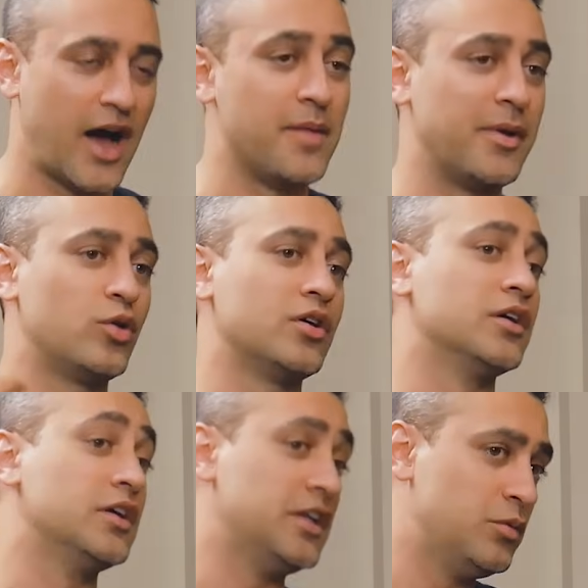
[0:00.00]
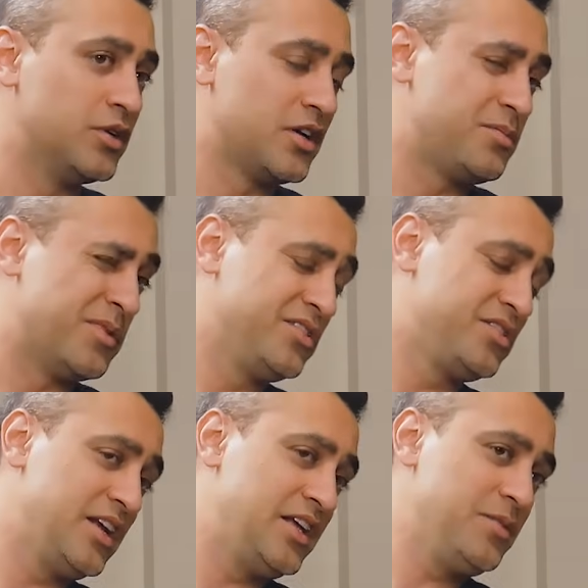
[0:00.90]
I may not agree with it
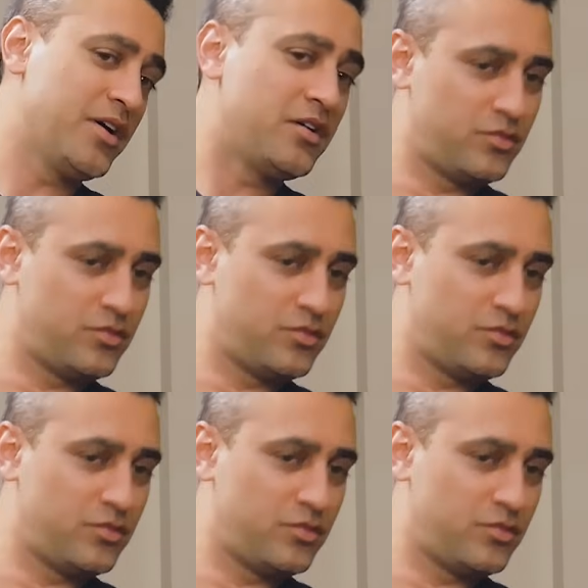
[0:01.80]
personally, but